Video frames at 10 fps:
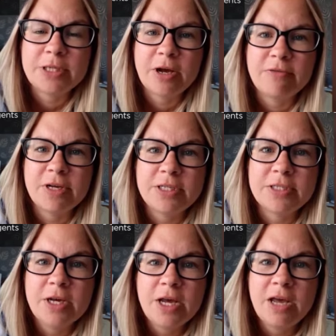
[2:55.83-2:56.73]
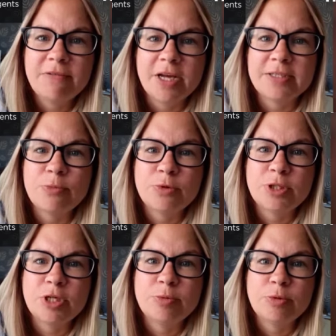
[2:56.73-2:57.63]
service if that's more
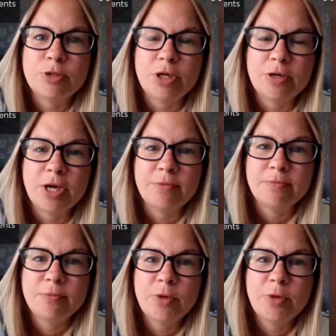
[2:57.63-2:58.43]
suitable to you.